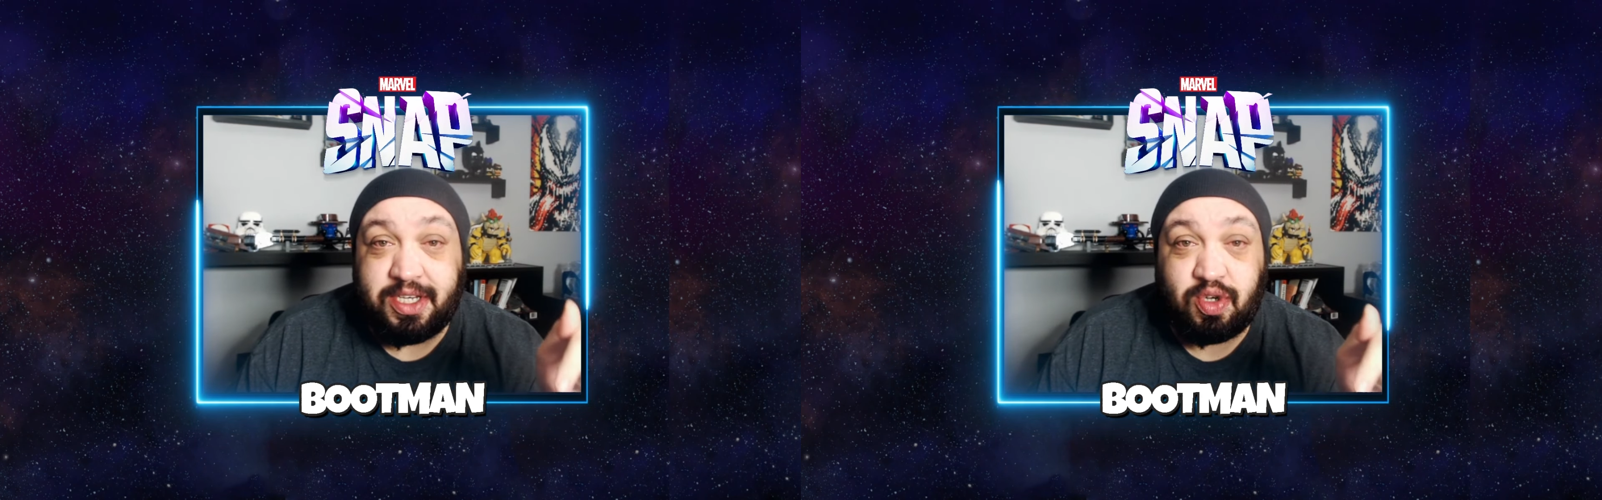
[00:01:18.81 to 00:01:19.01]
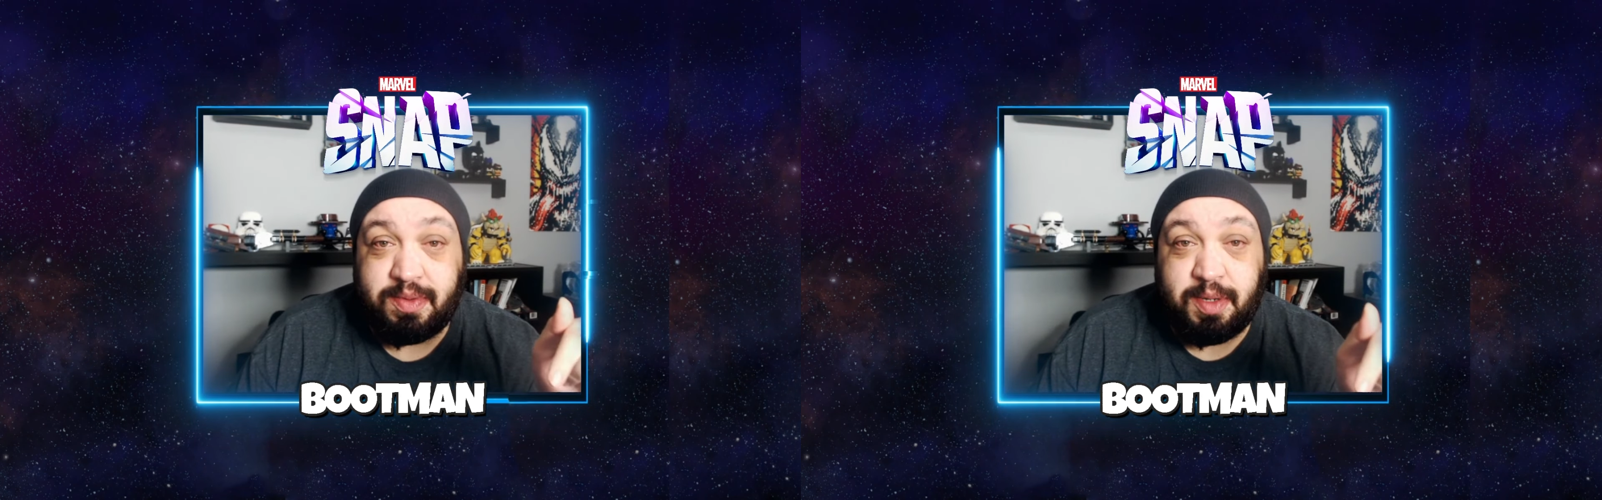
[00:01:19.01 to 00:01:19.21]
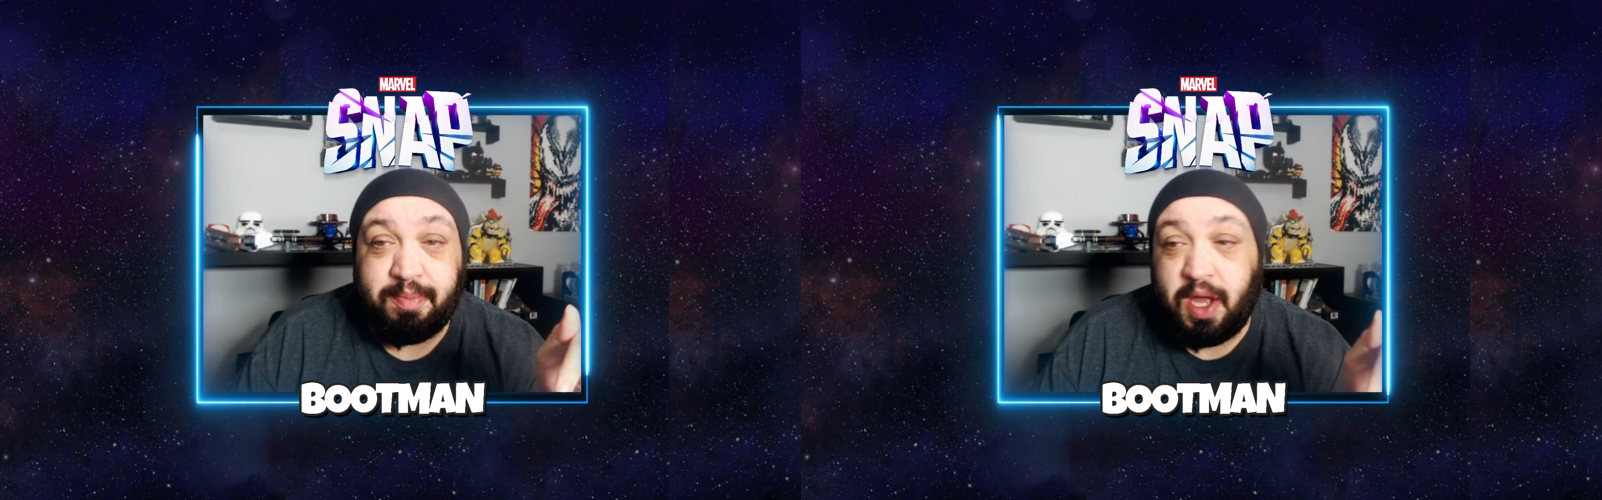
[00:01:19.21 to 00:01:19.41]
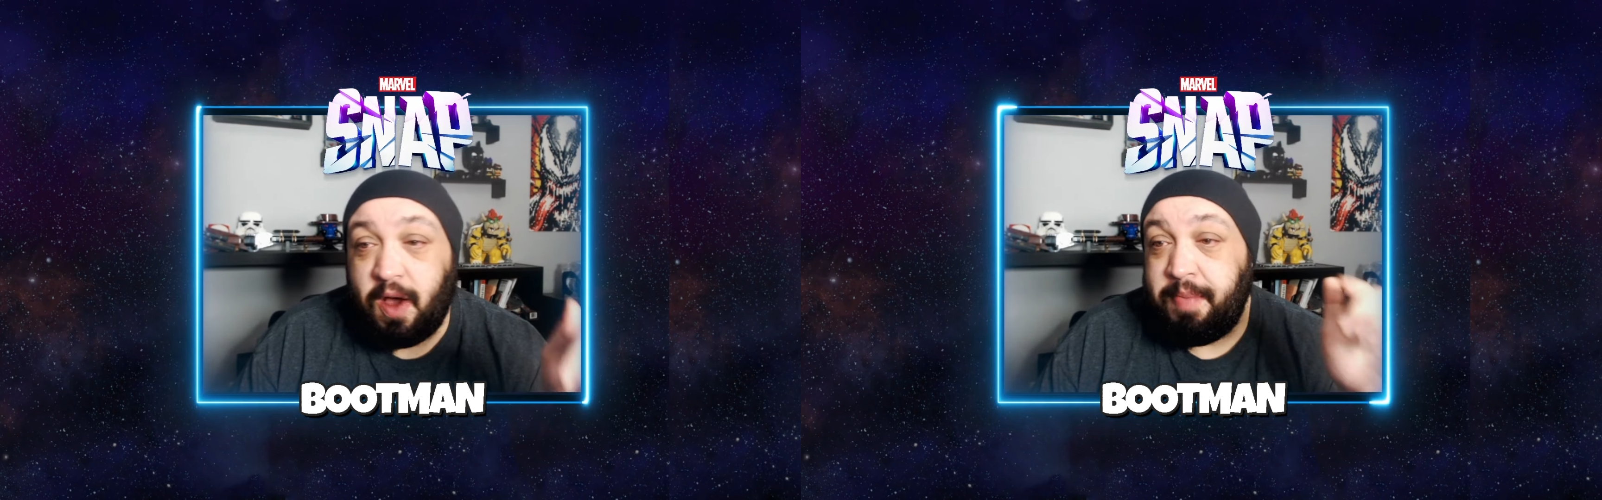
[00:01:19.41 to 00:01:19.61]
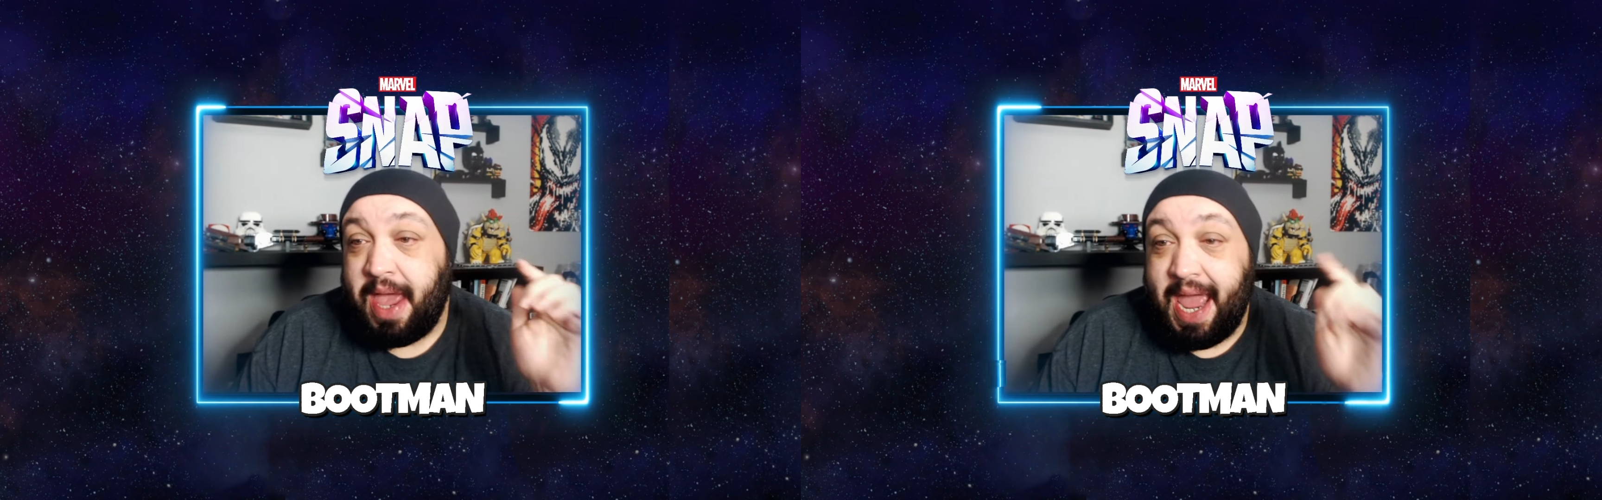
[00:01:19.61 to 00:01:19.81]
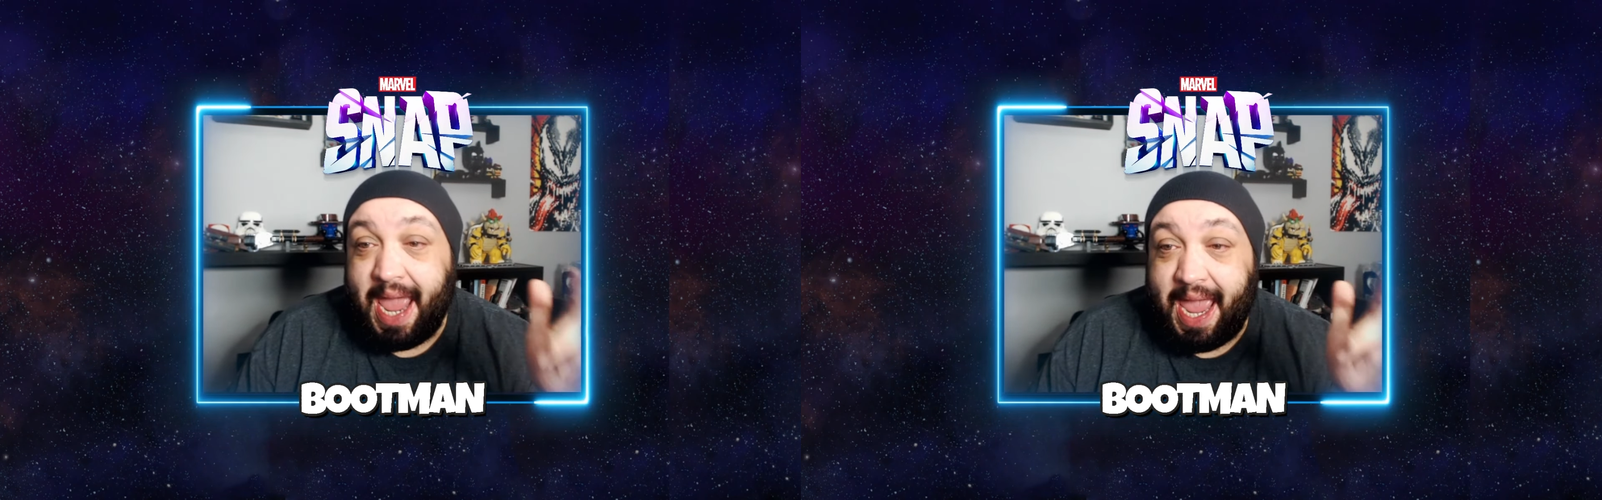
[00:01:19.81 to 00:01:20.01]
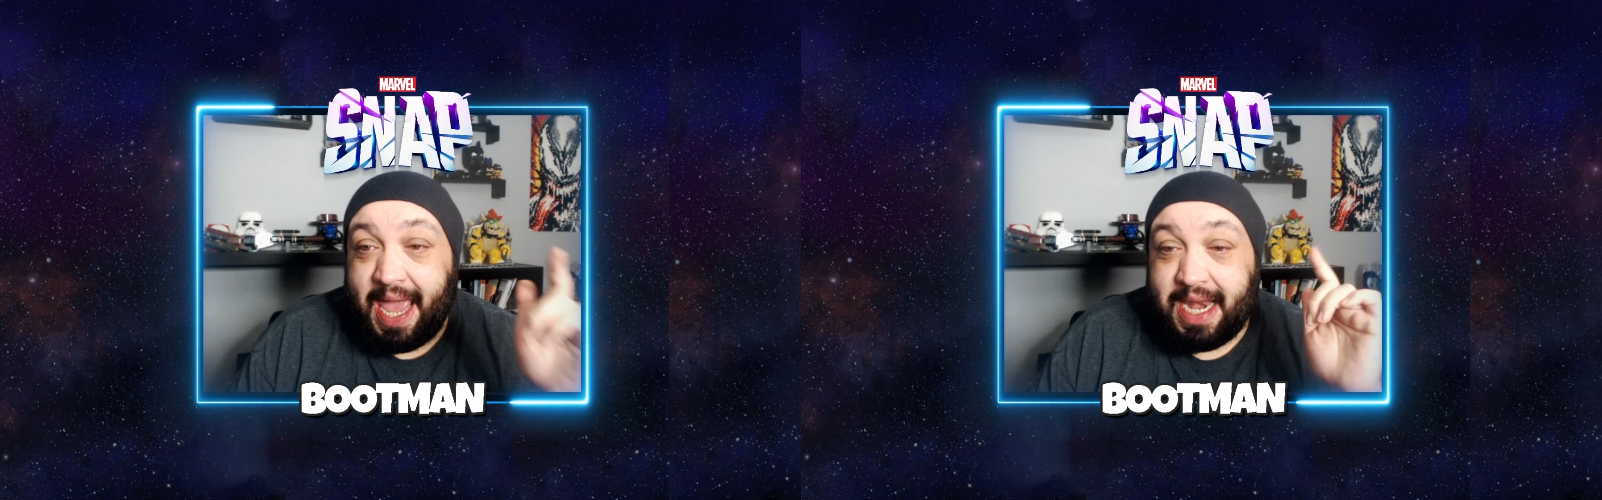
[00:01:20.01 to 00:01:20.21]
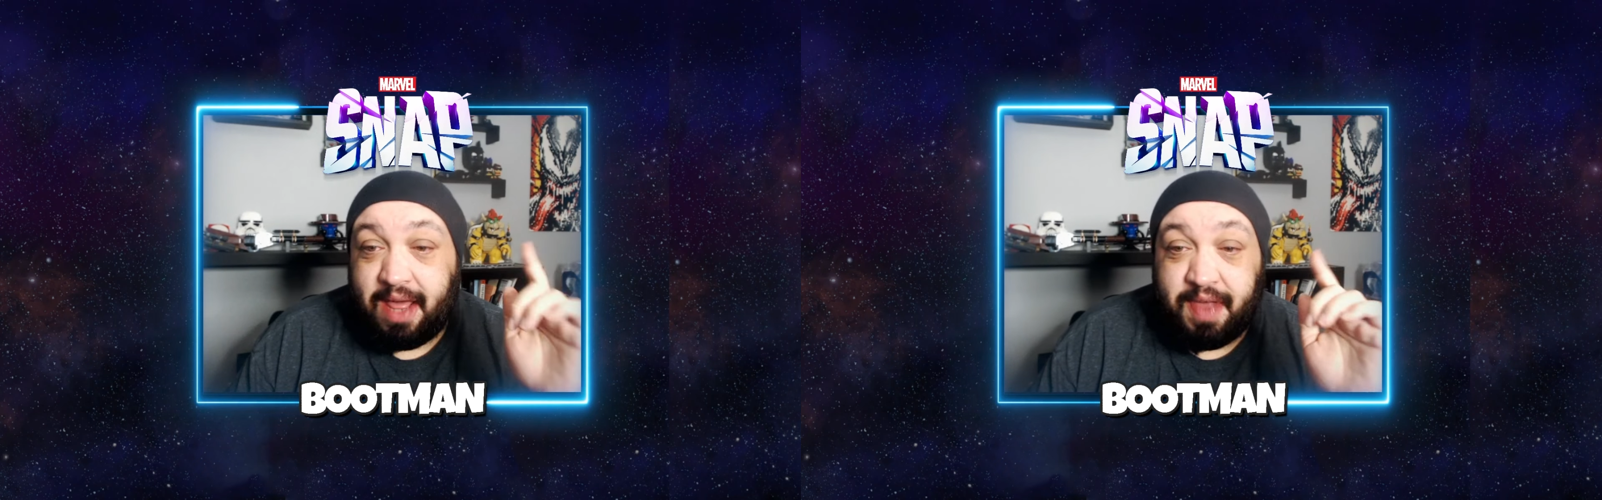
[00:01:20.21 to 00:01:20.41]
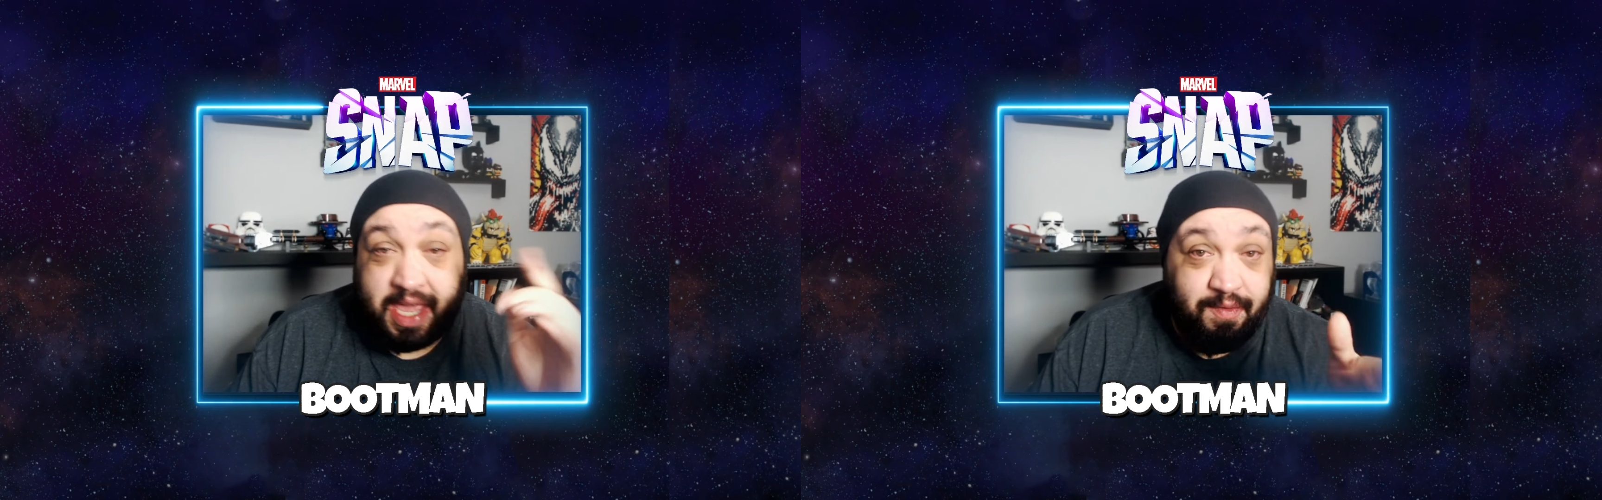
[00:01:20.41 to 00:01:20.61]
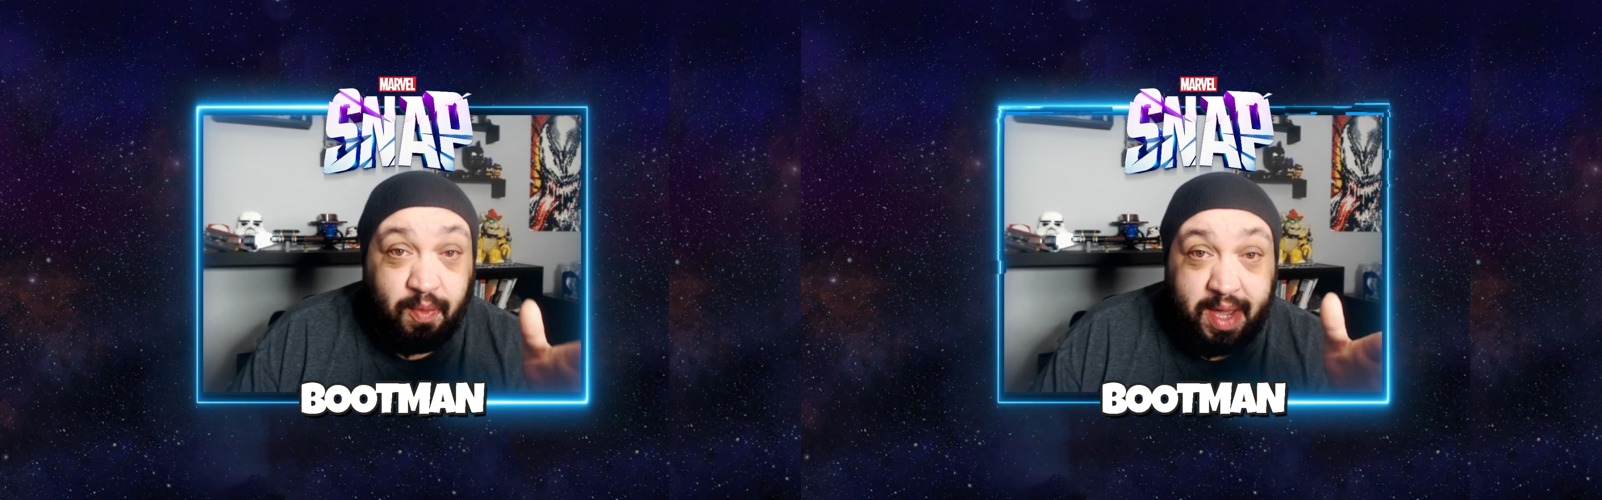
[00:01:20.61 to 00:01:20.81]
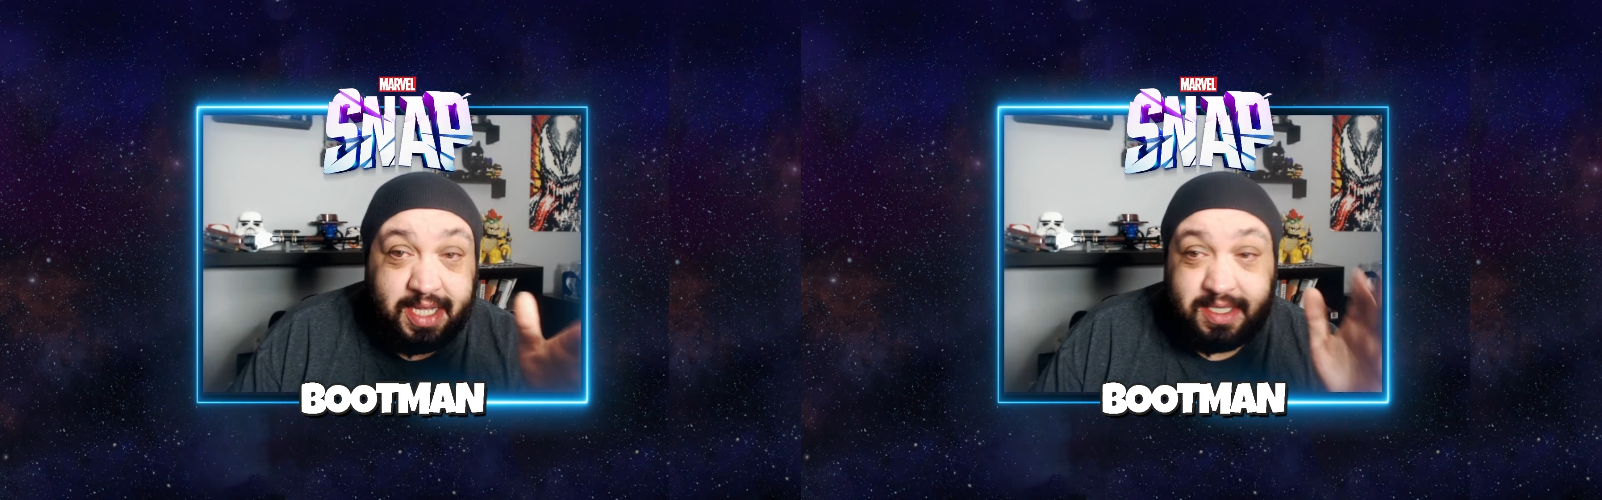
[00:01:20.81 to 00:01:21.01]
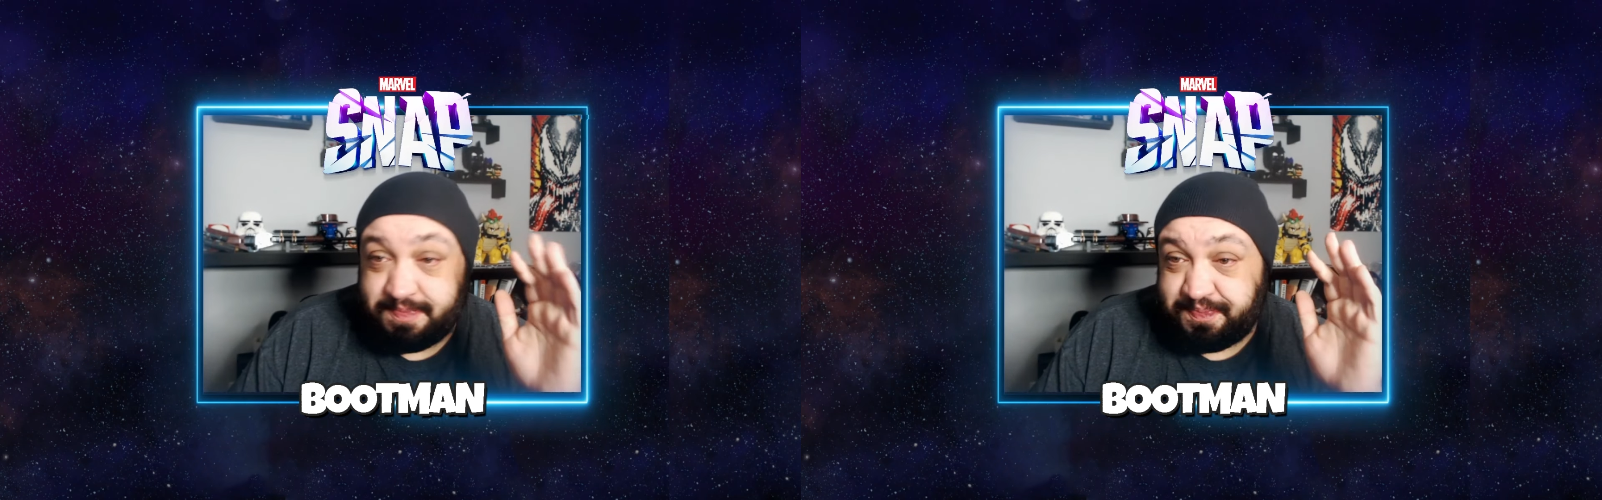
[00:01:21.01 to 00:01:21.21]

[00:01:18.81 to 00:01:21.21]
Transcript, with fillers: description below. And the giveaways,